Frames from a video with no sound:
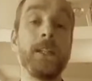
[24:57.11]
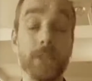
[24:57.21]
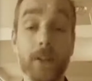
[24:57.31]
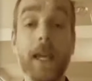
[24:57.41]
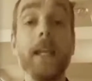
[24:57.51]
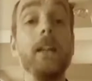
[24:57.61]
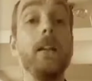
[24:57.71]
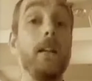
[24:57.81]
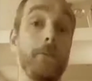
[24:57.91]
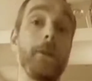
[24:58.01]
So they
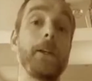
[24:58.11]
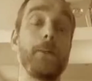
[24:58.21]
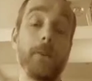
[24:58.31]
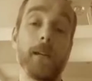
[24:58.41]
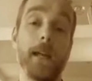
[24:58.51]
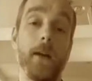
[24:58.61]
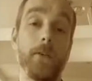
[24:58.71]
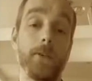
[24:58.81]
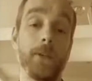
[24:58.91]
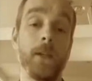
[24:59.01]
love my Twitter
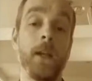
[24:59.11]
account.